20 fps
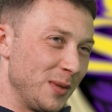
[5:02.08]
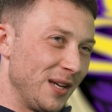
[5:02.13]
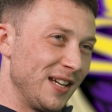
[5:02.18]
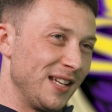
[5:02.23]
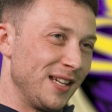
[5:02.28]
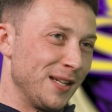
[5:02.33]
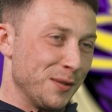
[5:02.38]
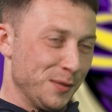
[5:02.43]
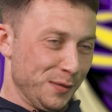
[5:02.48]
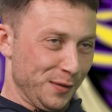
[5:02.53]
we
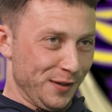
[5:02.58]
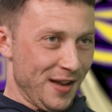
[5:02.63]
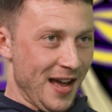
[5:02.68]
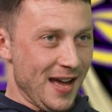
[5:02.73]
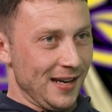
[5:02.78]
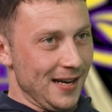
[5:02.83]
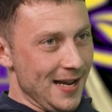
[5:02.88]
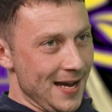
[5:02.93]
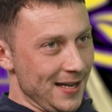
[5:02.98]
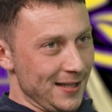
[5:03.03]

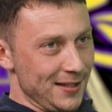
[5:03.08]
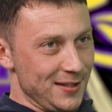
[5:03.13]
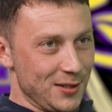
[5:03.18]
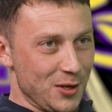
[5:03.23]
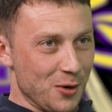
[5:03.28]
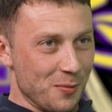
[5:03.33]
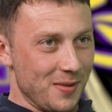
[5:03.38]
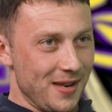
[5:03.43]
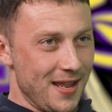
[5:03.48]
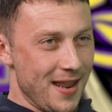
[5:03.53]
had lads
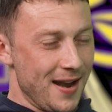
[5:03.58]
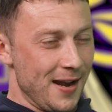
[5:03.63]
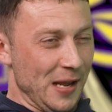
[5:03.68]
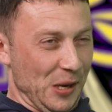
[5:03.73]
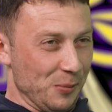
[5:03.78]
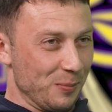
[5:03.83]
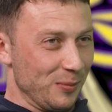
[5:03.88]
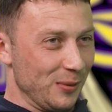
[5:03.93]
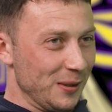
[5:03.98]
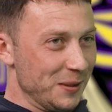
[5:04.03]
coming in and
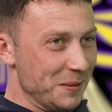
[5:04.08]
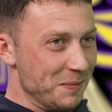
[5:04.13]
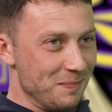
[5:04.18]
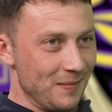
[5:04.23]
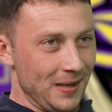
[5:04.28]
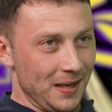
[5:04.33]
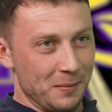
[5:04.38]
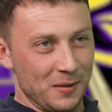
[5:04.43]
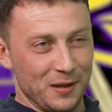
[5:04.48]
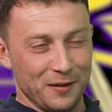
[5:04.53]
out, but
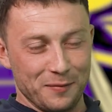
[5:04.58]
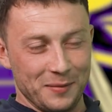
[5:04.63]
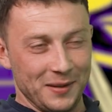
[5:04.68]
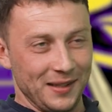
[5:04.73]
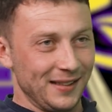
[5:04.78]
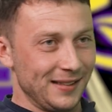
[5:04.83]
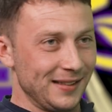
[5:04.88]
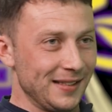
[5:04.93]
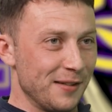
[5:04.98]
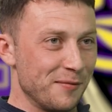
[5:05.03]
maybe they've
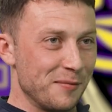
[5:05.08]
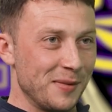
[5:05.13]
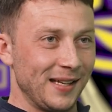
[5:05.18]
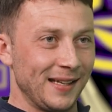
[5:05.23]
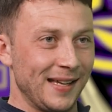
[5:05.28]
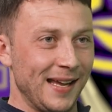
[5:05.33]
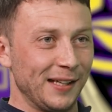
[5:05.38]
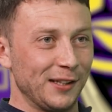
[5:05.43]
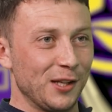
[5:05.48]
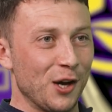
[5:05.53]
been
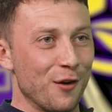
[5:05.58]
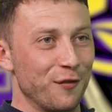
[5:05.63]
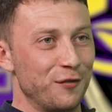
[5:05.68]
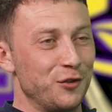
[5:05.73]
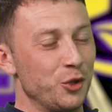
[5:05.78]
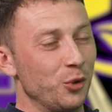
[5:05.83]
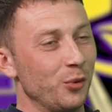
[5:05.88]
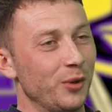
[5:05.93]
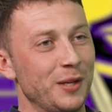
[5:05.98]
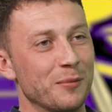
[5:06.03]
kicked off
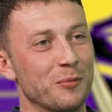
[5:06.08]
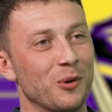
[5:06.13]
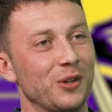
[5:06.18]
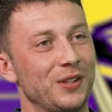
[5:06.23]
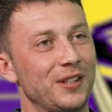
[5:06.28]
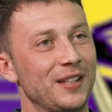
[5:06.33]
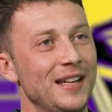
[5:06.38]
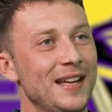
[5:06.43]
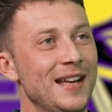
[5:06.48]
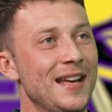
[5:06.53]
duty.
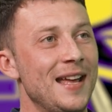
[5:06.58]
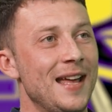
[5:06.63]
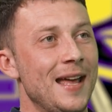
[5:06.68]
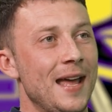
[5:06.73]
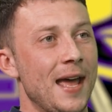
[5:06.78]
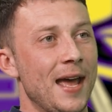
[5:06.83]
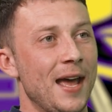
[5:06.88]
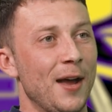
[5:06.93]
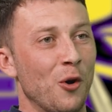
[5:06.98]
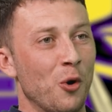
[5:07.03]
But
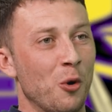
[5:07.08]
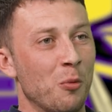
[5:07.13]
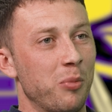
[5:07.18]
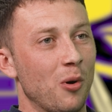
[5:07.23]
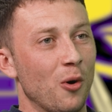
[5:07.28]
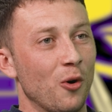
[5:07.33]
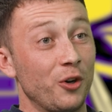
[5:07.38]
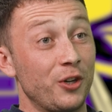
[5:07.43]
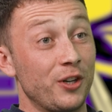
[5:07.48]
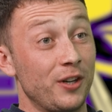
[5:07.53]
Owen
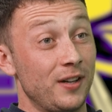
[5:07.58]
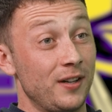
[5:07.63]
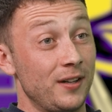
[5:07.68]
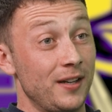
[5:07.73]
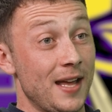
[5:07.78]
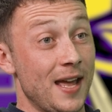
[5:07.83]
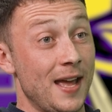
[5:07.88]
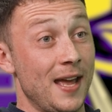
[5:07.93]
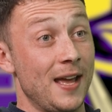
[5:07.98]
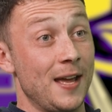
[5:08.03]
Porter,
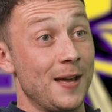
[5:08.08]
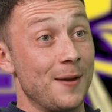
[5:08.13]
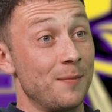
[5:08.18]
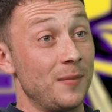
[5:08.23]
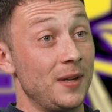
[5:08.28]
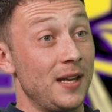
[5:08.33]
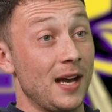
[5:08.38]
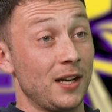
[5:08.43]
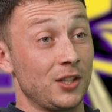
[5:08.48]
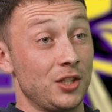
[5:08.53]

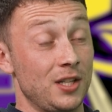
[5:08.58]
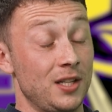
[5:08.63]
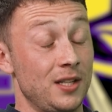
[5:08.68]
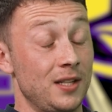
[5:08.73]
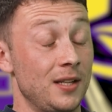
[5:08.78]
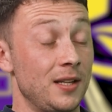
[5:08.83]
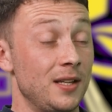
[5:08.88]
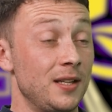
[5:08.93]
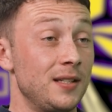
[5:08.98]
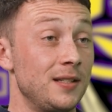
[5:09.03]

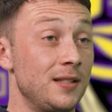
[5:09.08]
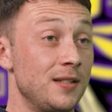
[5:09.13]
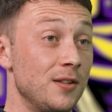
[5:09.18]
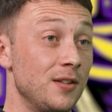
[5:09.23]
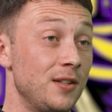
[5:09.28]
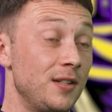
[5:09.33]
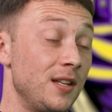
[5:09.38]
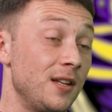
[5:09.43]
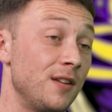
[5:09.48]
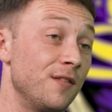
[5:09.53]
he
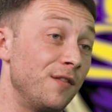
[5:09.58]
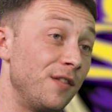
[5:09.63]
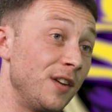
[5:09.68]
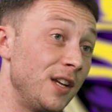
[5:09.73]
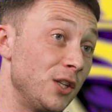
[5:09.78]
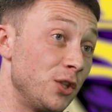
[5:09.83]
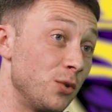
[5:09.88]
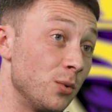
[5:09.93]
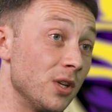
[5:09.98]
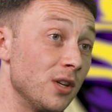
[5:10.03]
didn't
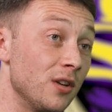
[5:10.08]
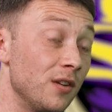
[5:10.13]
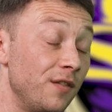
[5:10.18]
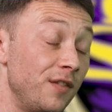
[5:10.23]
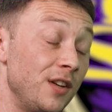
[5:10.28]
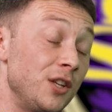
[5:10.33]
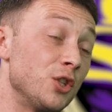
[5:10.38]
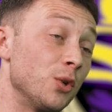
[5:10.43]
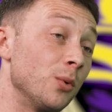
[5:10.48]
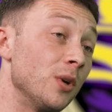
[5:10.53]
feature
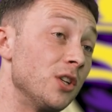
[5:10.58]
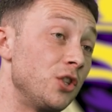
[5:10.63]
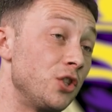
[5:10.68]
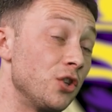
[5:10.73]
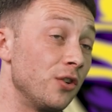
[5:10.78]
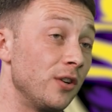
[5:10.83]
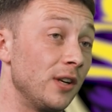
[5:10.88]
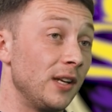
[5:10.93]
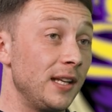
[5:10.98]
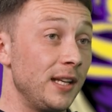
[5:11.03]
with us
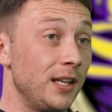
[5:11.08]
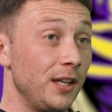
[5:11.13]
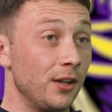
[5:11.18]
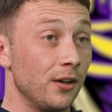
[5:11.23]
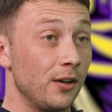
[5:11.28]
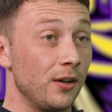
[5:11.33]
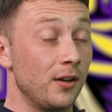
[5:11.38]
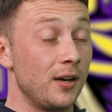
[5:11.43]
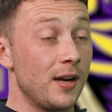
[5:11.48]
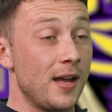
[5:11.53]
during the league
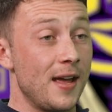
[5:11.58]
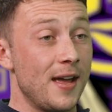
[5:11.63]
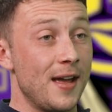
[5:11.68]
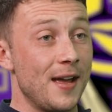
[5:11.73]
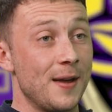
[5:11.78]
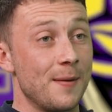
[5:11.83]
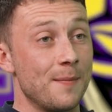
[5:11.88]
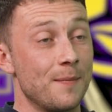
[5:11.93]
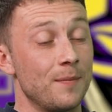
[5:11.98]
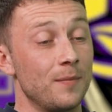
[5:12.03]

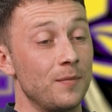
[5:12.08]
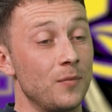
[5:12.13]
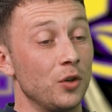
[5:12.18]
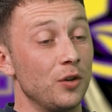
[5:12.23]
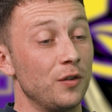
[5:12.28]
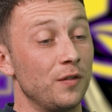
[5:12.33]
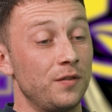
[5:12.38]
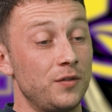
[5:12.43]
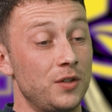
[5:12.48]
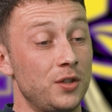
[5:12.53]

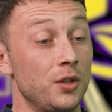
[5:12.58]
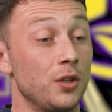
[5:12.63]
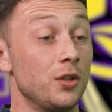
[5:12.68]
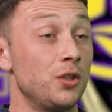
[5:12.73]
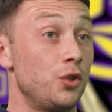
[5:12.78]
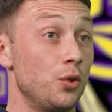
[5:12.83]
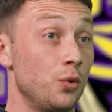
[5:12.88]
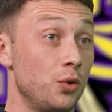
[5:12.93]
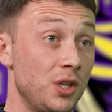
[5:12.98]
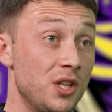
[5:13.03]

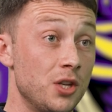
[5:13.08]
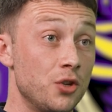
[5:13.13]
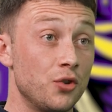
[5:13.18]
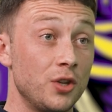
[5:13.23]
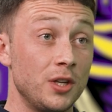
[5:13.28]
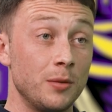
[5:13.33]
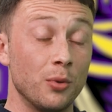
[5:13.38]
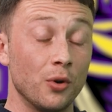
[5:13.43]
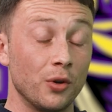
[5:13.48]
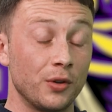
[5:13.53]
due to
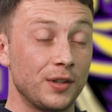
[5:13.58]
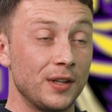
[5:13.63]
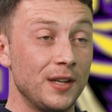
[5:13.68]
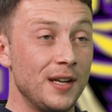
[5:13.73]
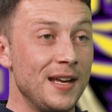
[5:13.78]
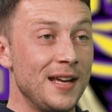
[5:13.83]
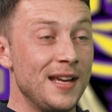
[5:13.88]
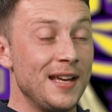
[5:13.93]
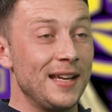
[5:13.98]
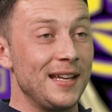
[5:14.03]
injury, but
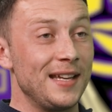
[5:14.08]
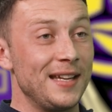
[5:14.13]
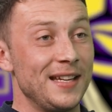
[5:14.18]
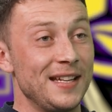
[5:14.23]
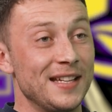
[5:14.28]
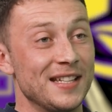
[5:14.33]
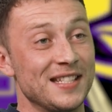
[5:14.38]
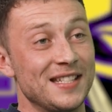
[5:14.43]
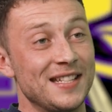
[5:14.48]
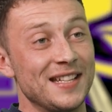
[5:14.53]

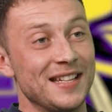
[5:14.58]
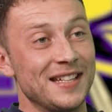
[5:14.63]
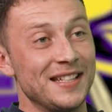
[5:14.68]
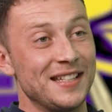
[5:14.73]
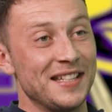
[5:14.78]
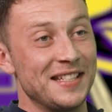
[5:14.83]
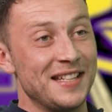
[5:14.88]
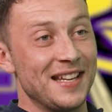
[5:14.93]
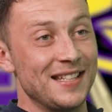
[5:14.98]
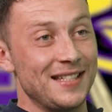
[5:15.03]
he is
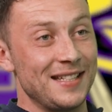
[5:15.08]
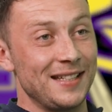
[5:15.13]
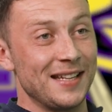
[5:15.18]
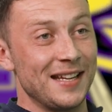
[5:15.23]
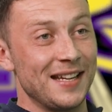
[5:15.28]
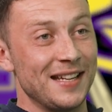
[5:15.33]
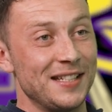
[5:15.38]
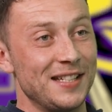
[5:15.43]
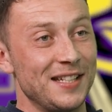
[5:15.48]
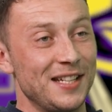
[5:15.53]
the
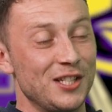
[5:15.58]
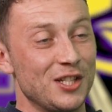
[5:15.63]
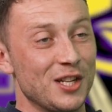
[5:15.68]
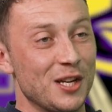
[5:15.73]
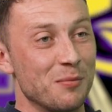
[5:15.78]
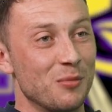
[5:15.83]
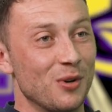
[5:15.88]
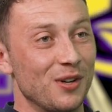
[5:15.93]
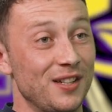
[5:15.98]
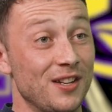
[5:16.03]
designated
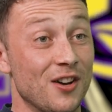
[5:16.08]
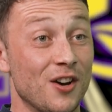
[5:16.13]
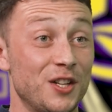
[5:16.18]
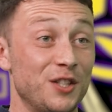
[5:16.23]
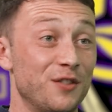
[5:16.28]
DJ. But no,